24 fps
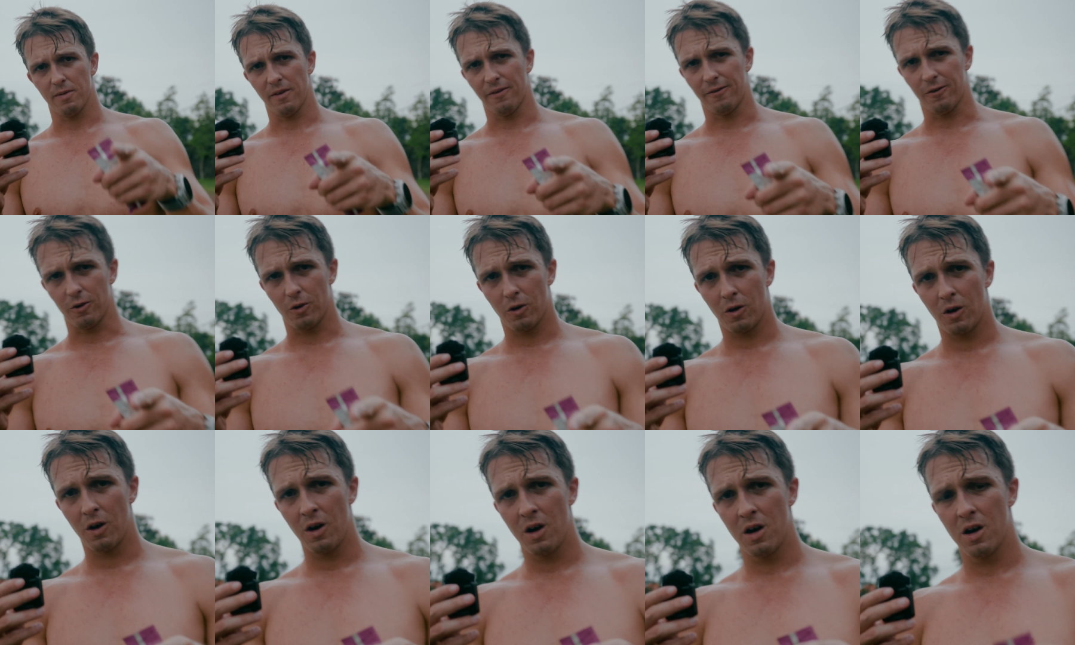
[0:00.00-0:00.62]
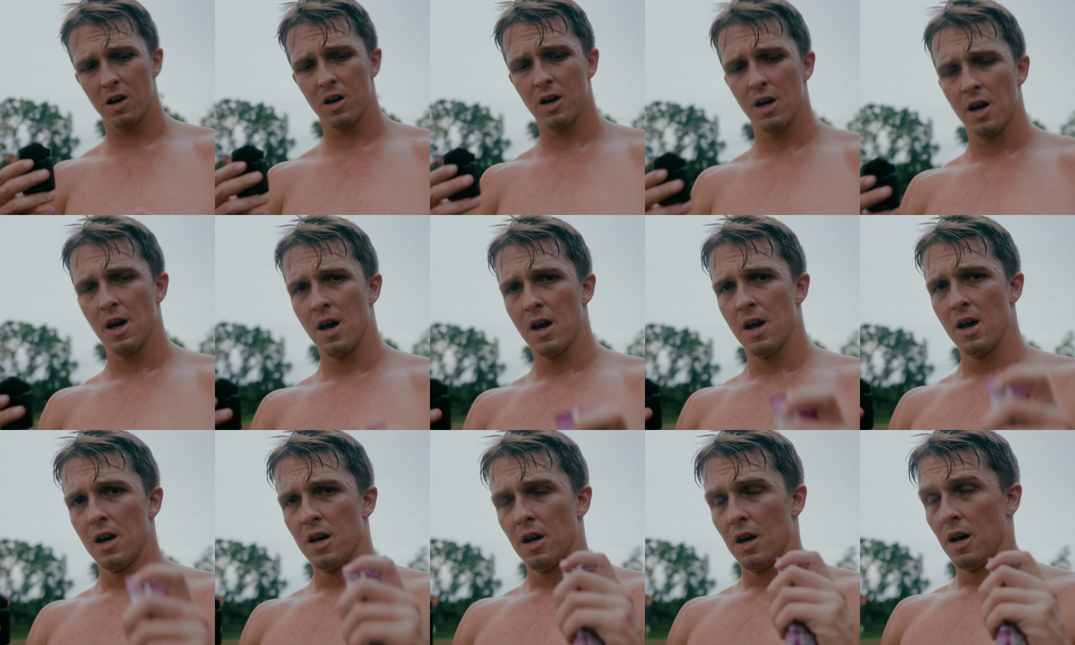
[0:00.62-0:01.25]
before.
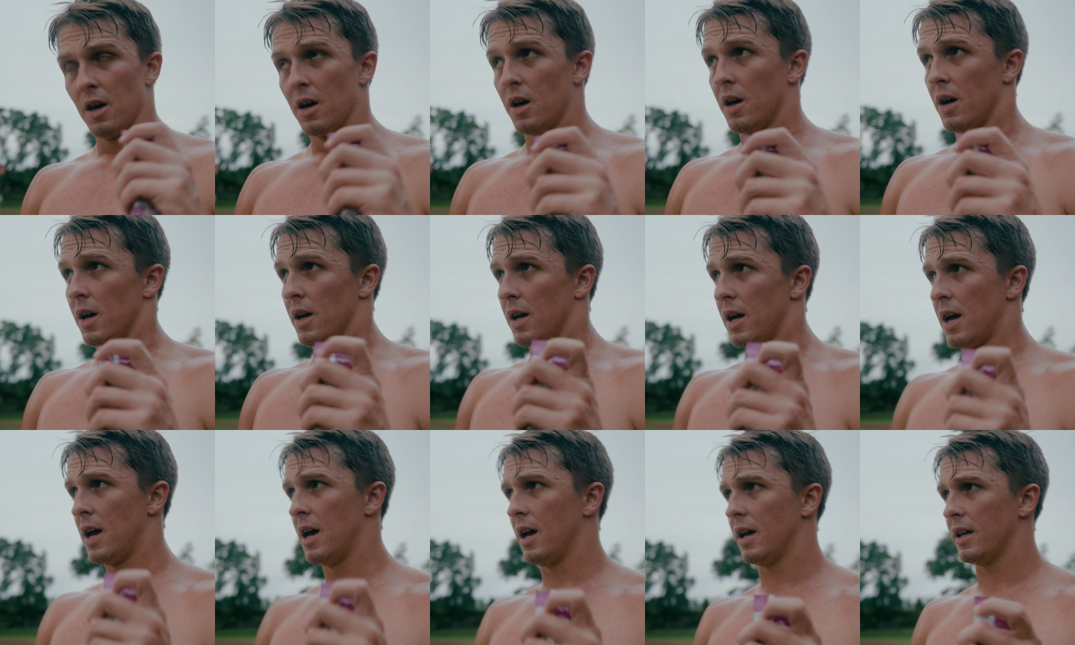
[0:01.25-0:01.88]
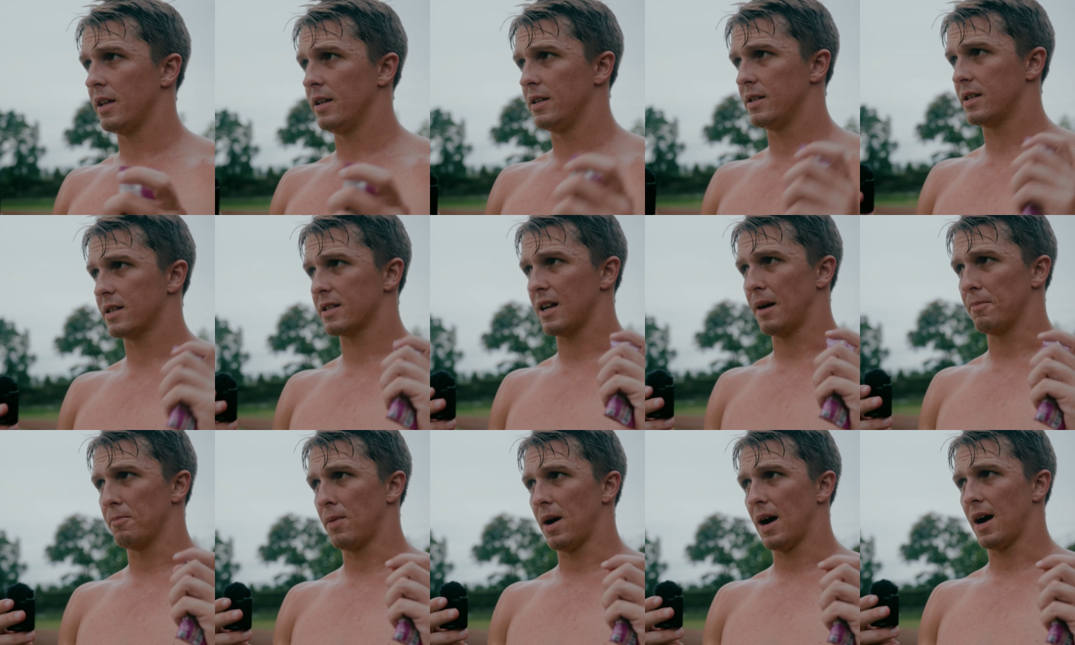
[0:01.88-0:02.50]
This is
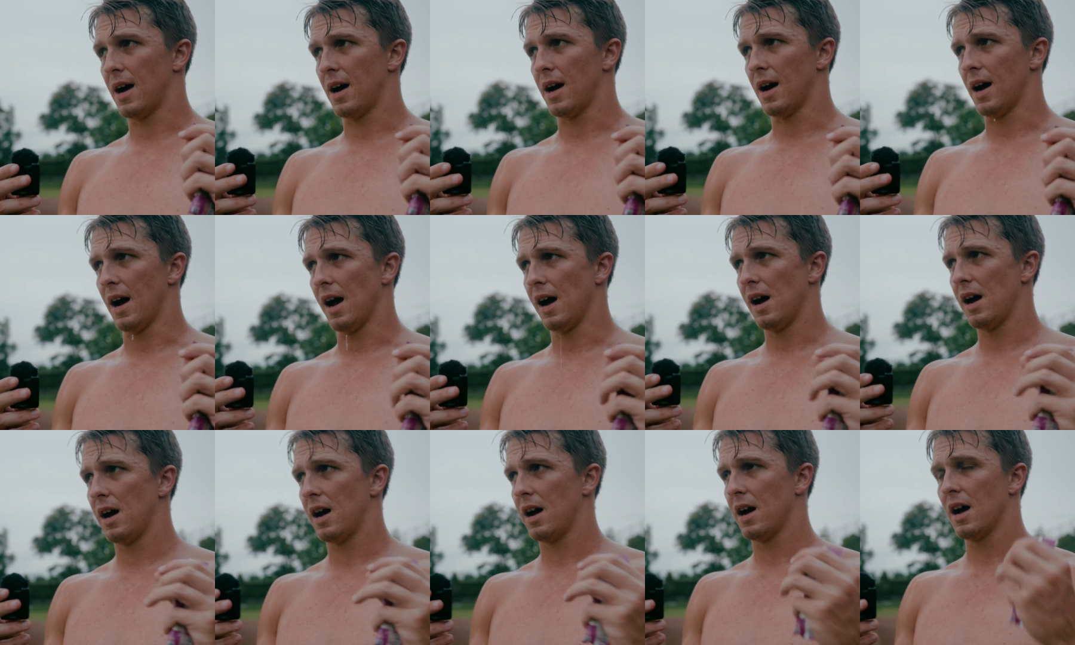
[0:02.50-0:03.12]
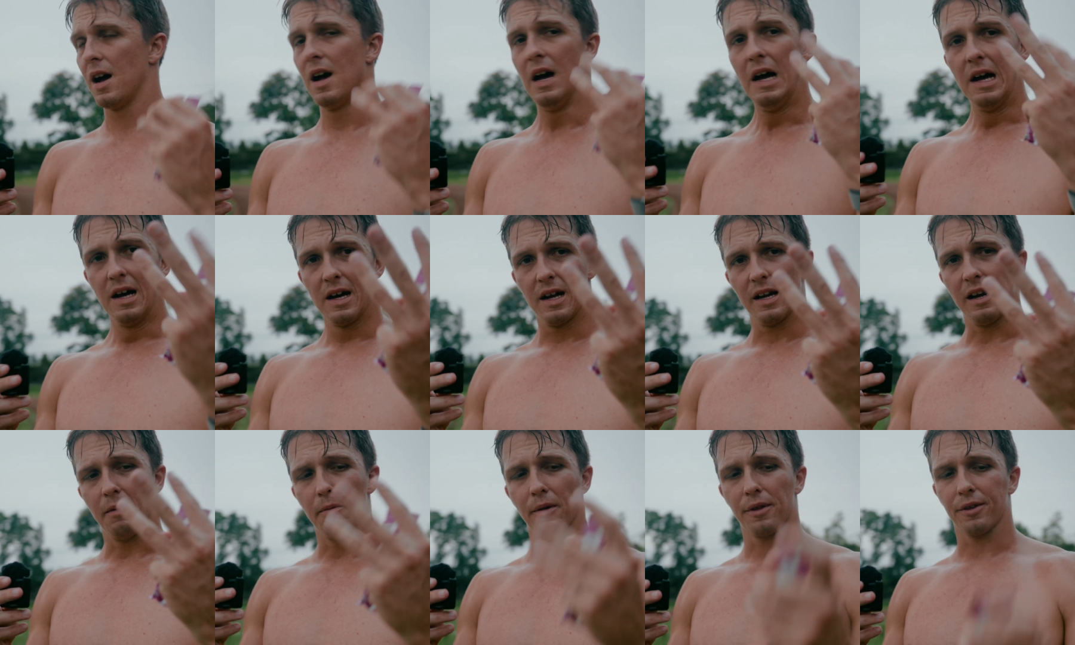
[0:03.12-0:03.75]
number
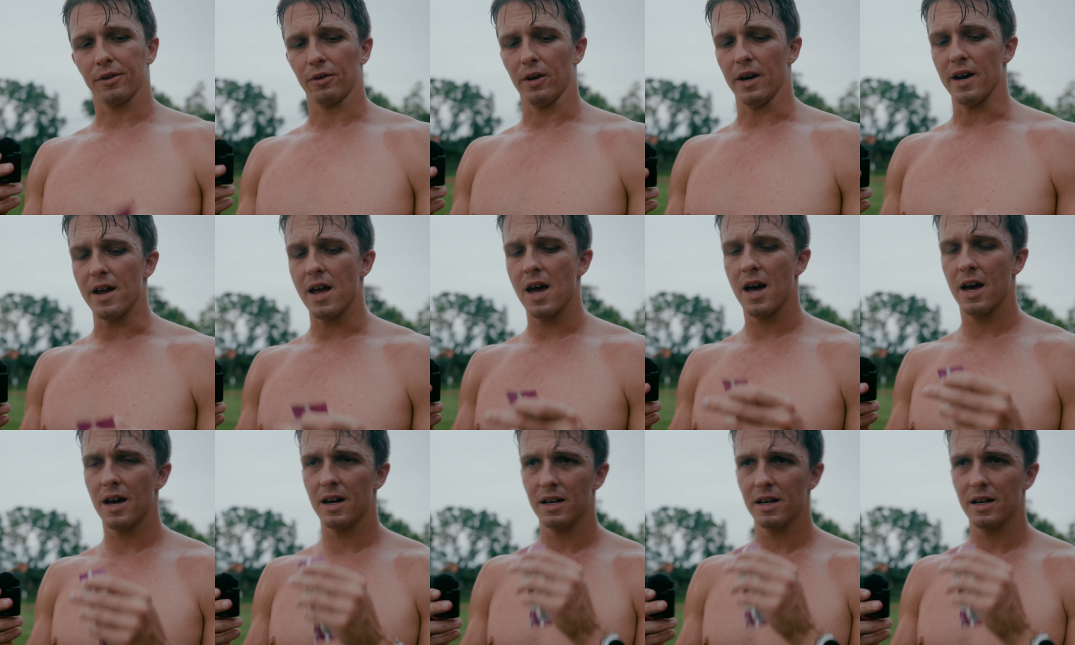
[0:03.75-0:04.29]
3.